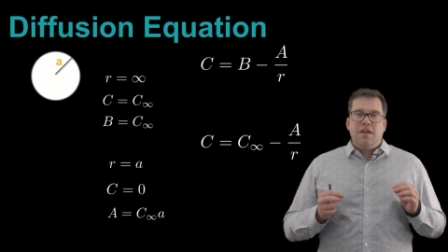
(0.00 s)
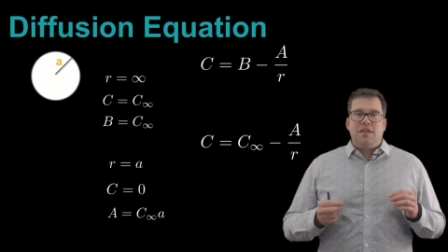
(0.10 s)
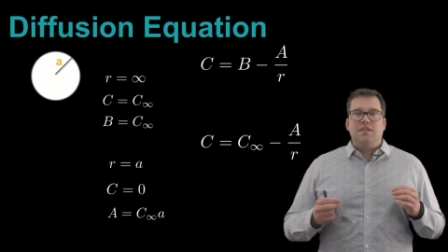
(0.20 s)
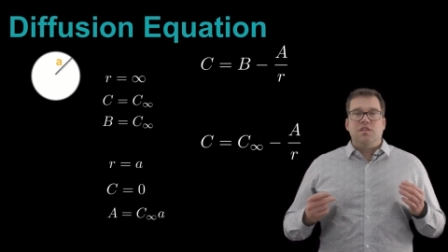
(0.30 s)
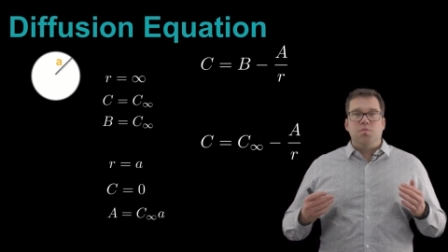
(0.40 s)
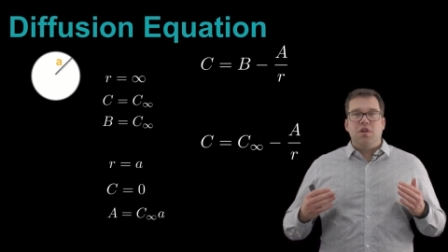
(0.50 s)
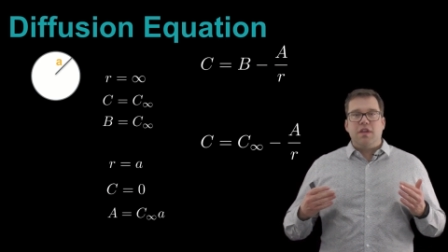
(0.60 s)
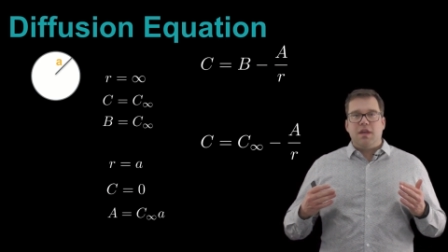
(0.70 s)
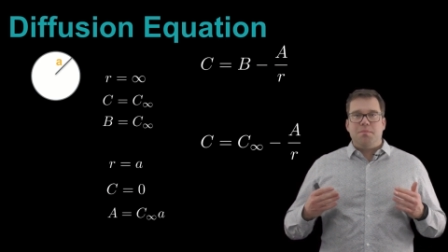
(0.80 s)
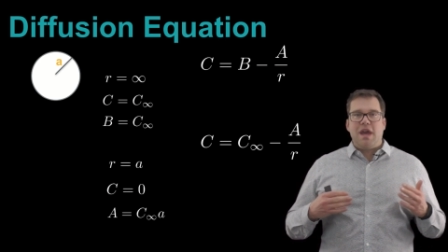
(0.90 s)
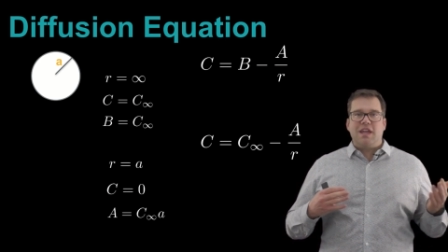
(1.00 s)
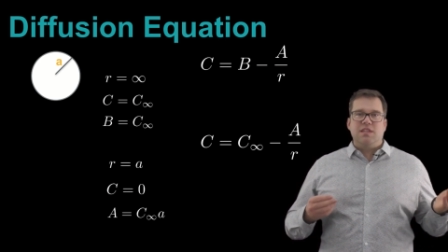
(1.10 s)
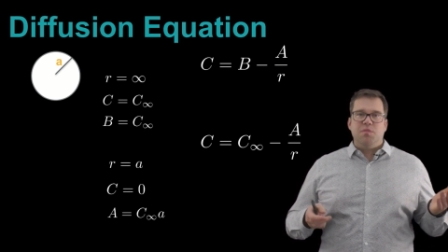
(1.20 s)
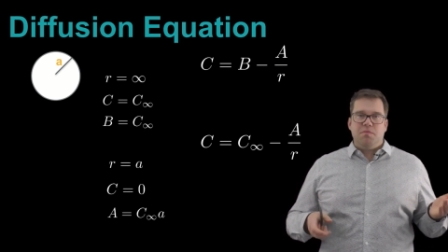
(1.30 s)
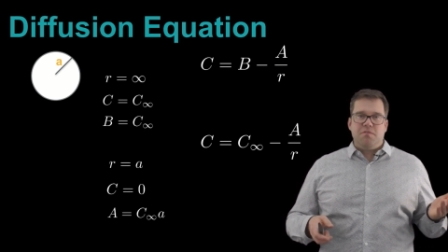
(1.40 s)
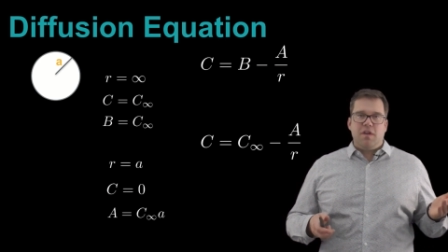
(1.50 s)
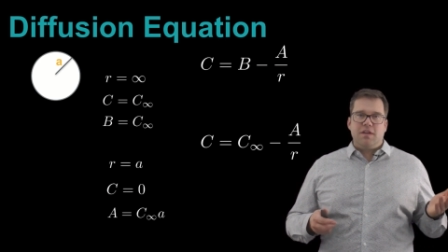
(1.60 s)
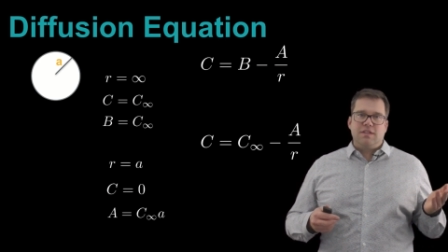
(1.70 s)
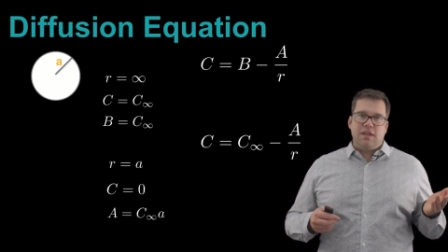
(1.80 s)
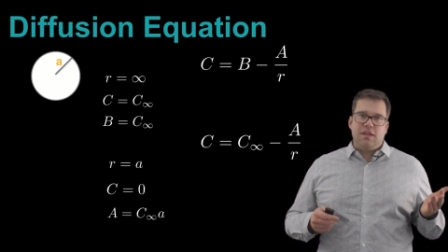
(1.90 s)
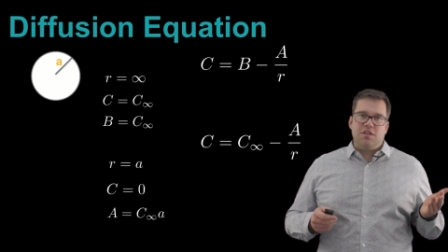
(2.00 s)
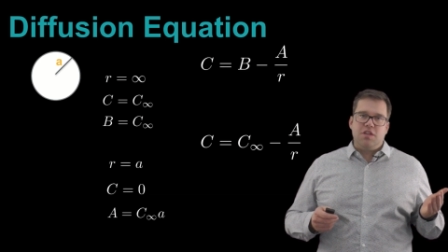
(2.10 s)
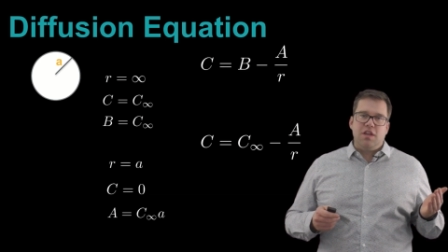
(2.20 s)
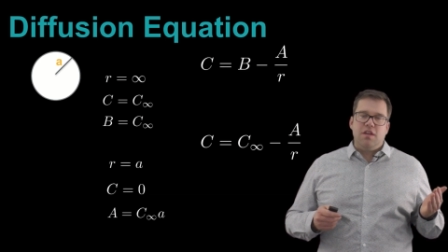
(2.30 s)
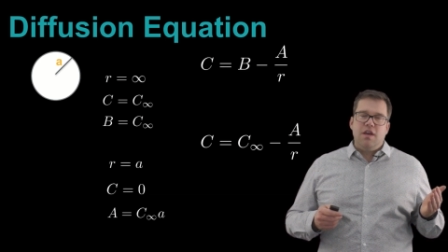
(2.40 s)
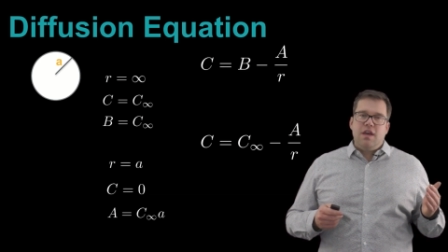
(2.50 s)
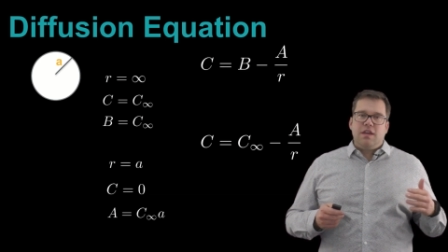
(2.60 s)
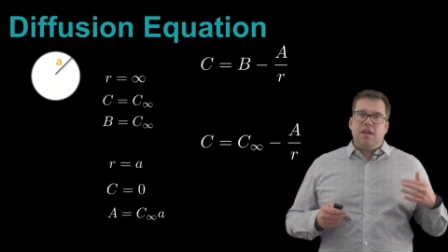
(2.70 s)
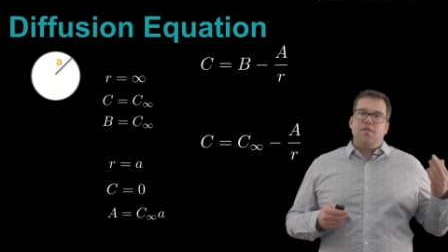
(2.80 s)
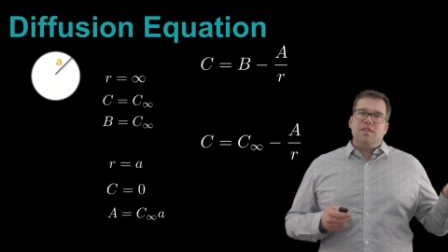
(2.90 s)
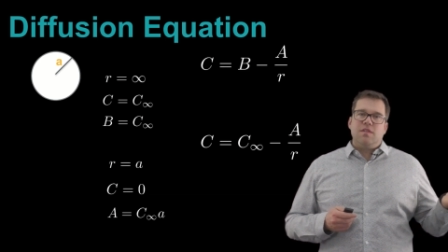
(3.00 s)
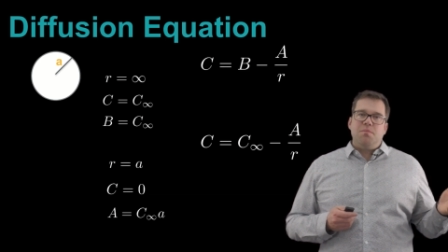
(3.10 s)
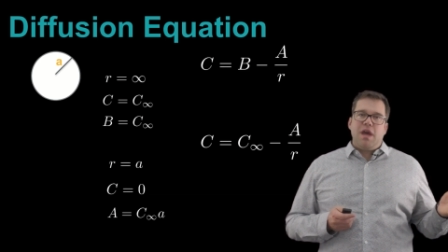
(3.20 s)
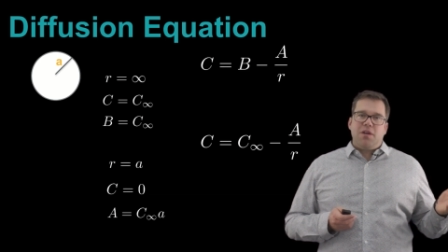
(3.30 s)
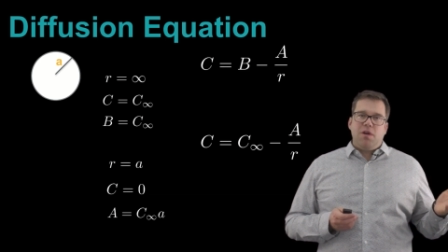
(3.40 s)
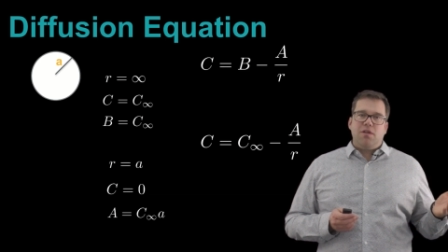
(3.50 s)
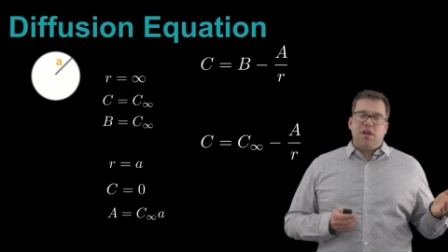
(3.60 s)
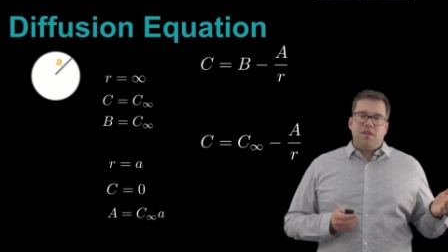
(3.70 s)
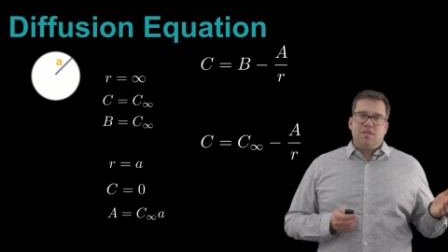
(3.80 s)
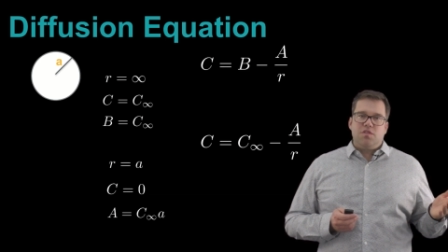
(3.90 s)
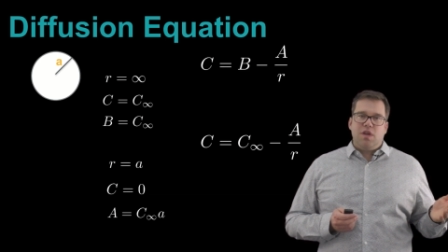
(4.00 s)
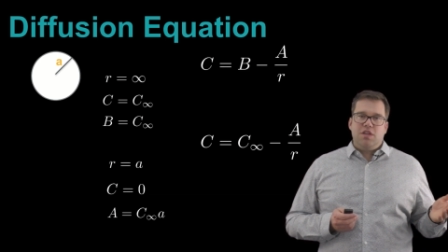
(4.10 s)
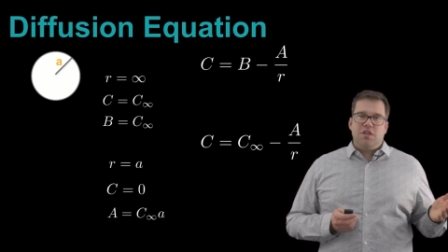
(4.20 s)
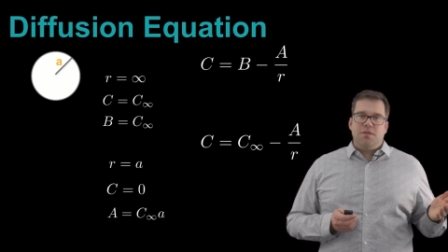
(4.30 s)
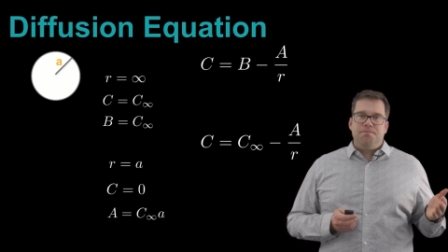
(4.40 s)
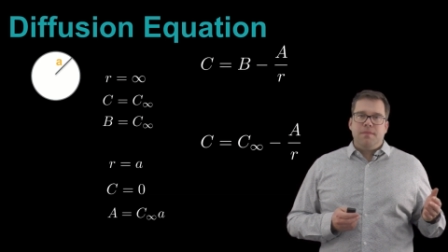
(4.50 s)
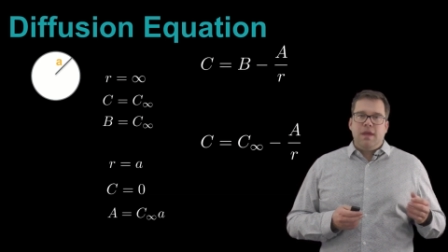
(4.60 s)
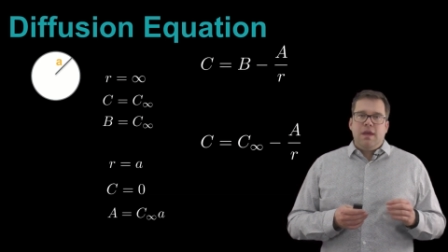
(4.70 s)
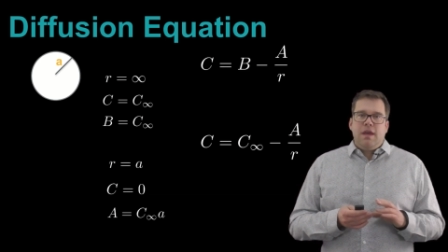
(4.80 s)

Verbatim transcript: This is really a maximum flux condition given some background concentration.